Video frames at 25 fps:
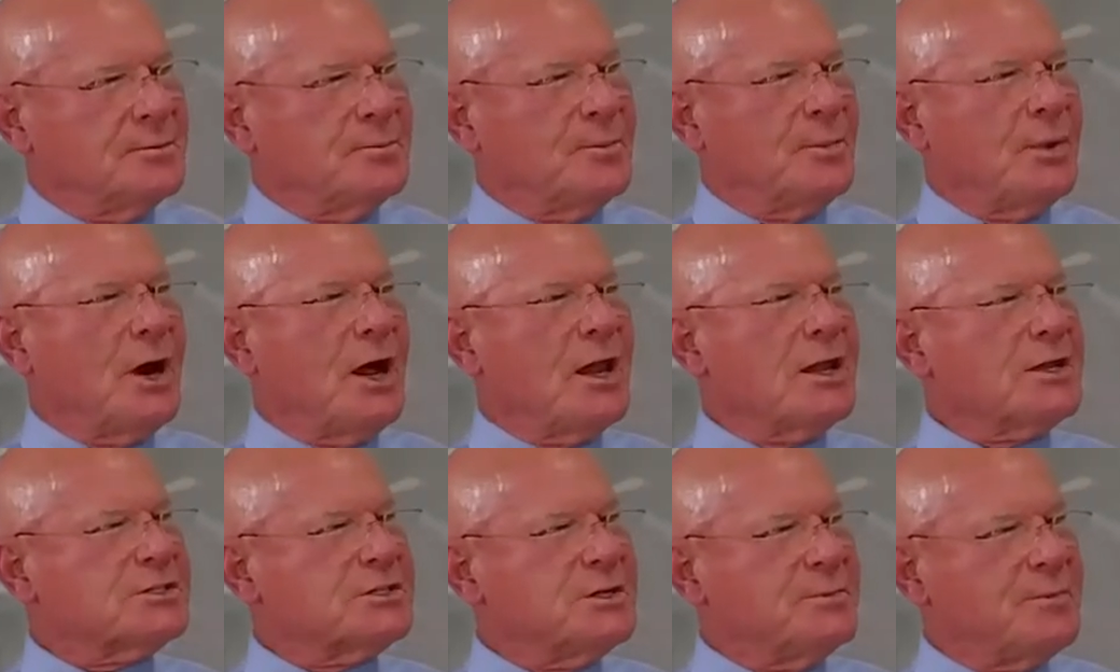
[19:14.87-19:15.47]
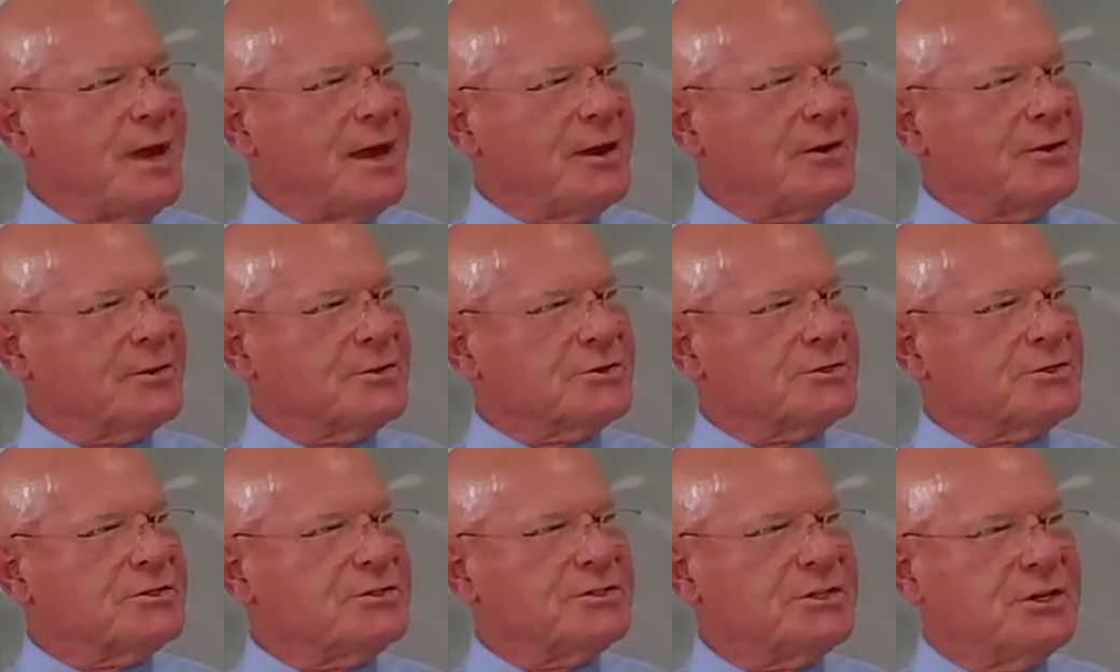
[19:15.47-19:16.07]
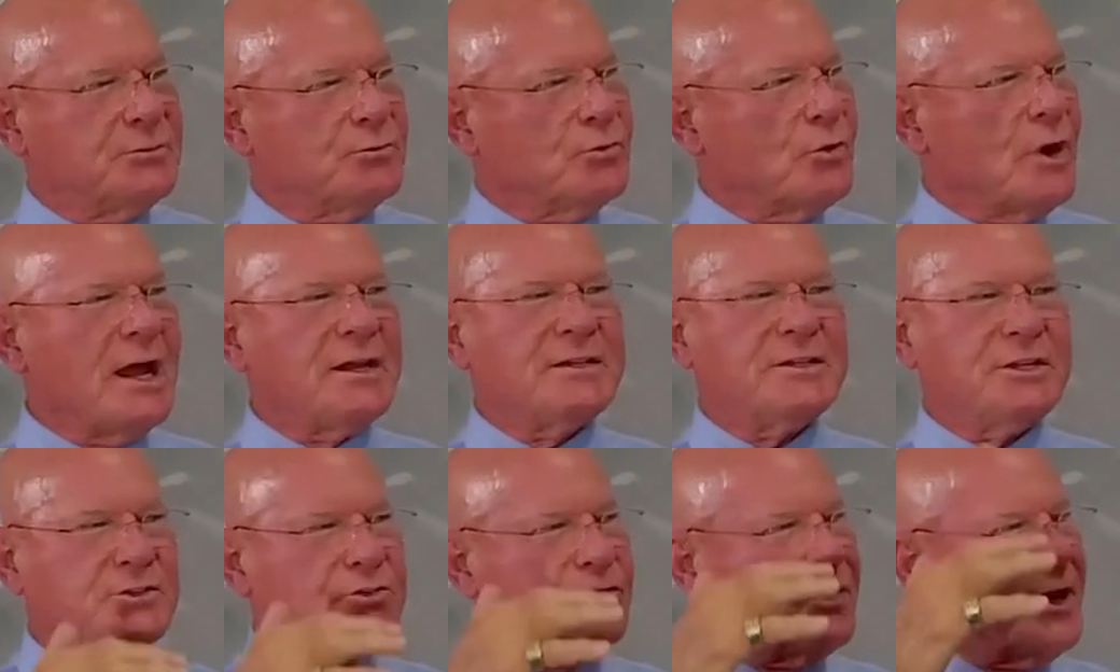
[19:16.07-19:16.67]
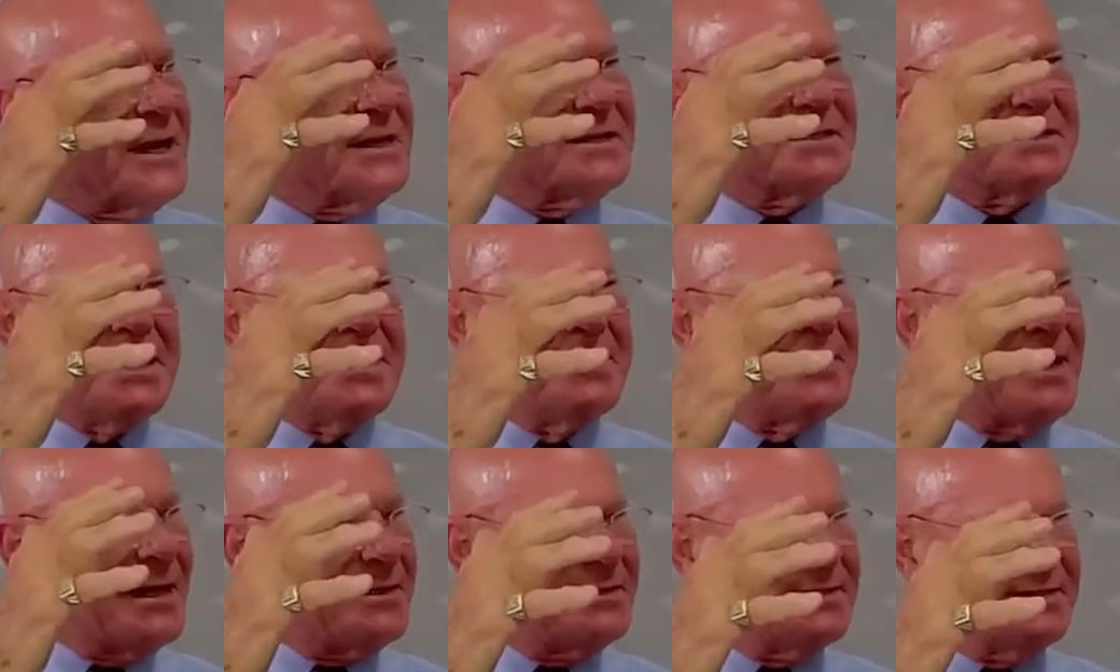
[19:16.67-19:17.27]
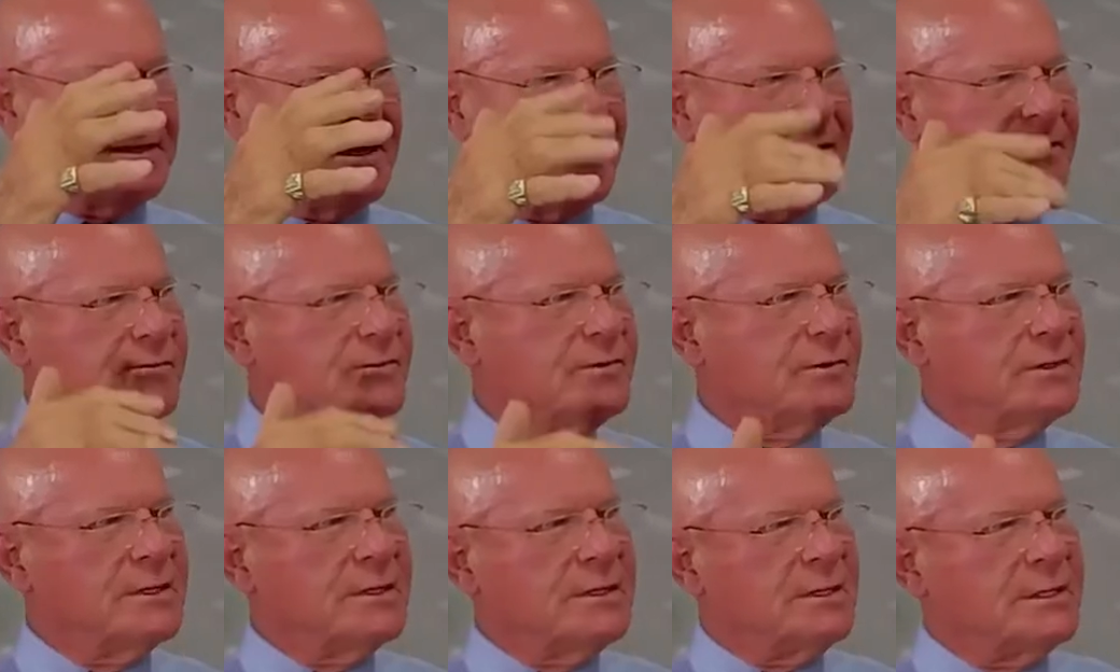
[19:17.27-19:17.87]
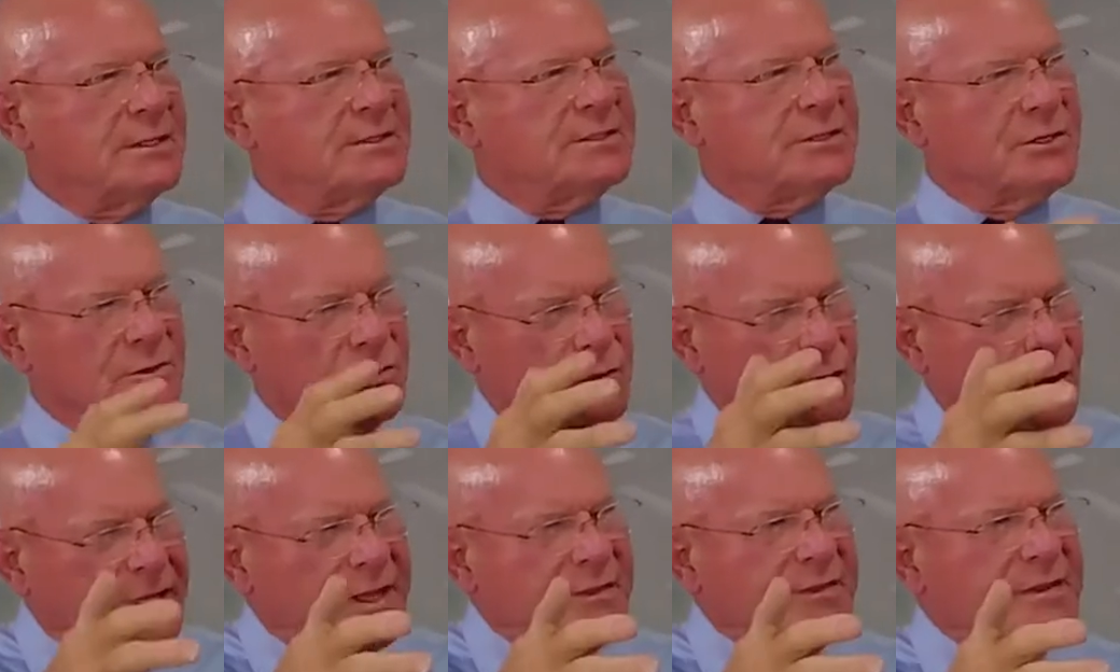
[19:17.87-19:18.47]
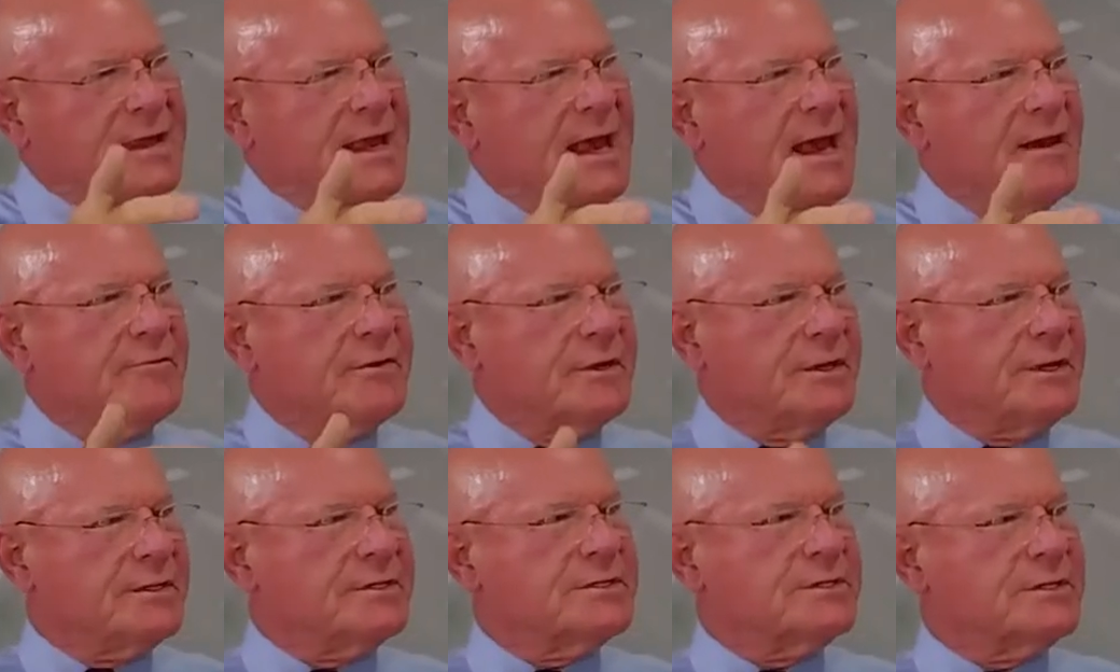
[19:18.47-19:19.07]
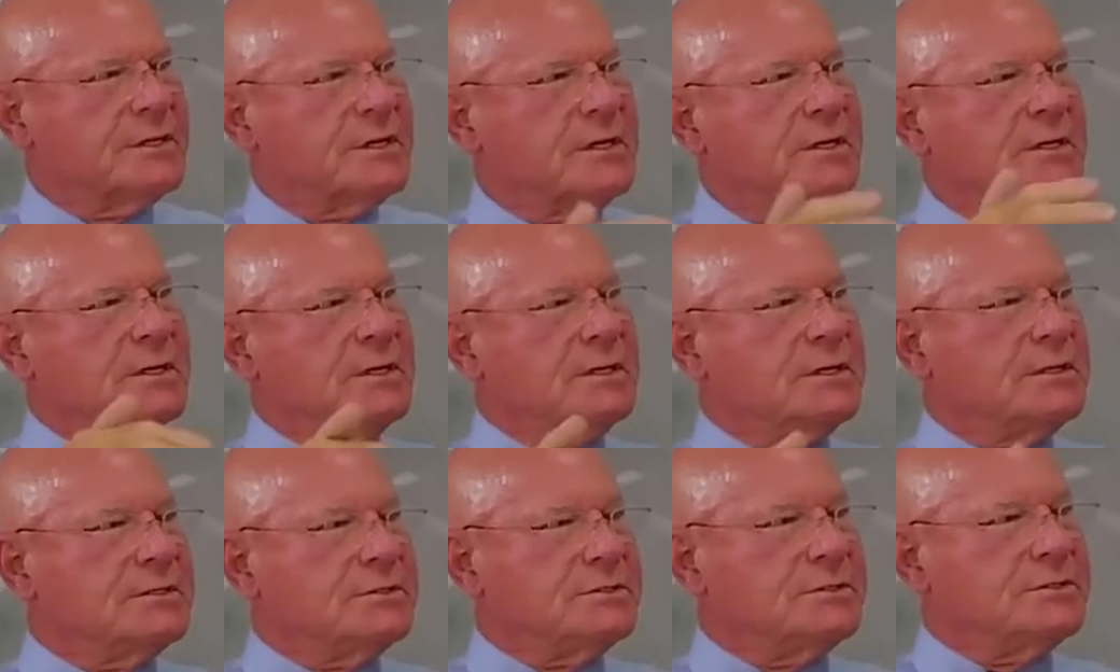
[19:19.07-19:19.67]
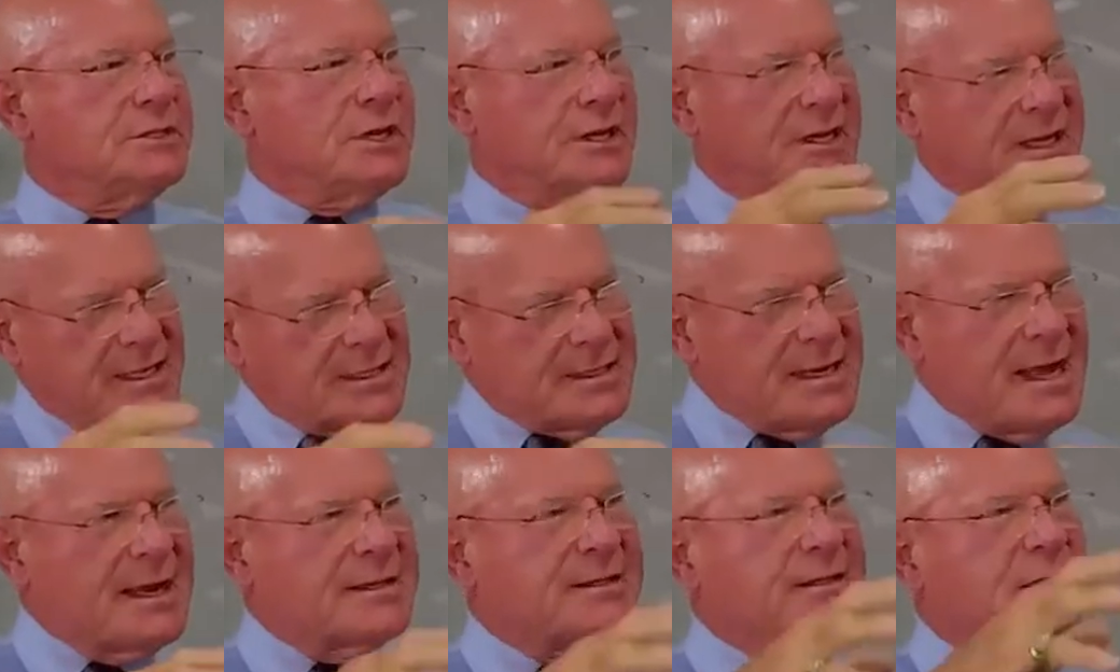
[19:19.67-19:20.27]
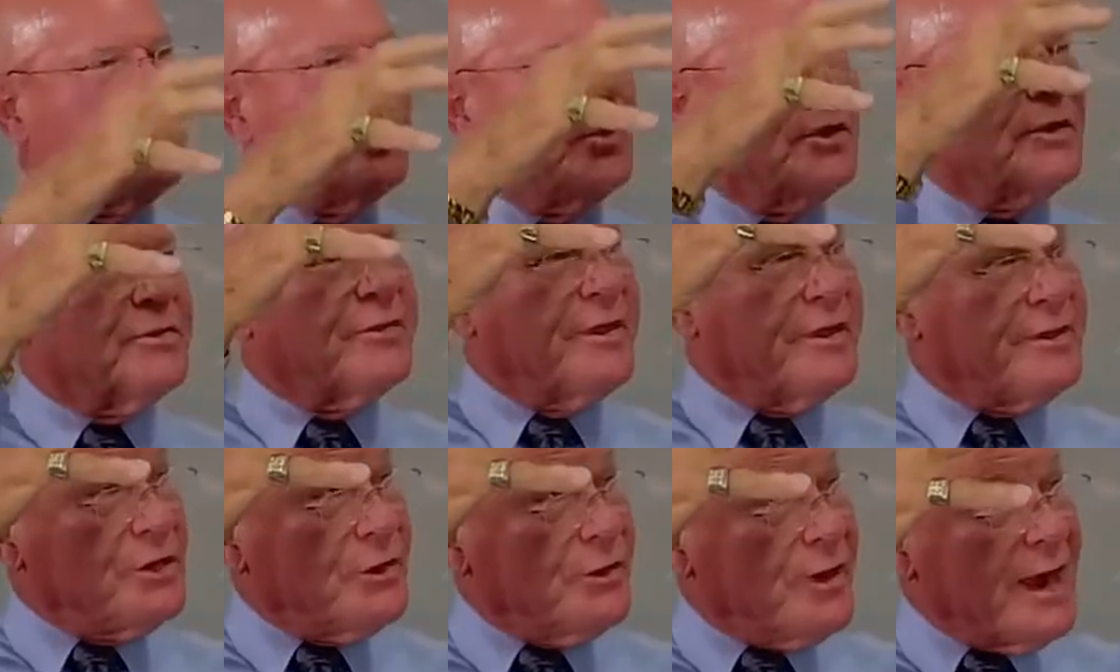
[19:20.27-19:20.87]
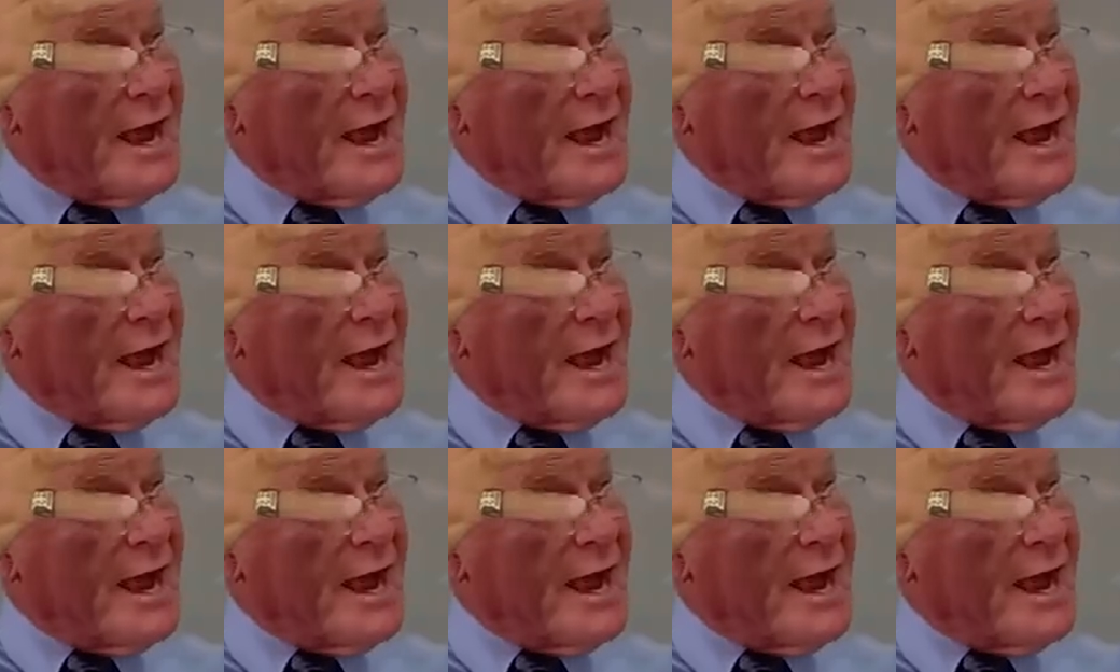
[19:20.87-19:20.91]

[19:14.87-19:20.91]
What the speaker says: policymakers to transcend that stuff, to look at the evidence, to connect it with your